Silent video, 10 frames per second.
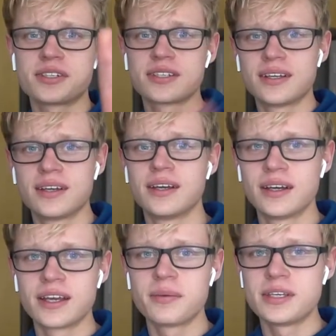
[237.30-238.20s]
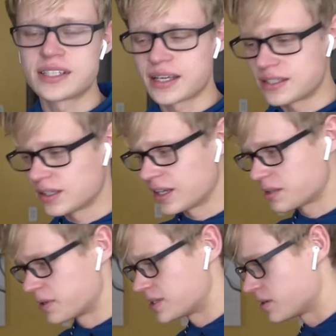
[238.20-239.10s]
Just give me a second to
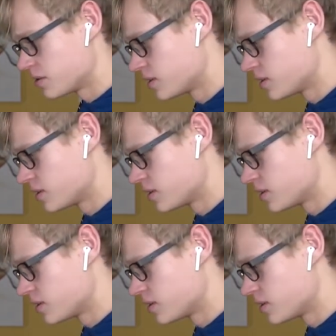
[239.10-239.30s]
elect myself.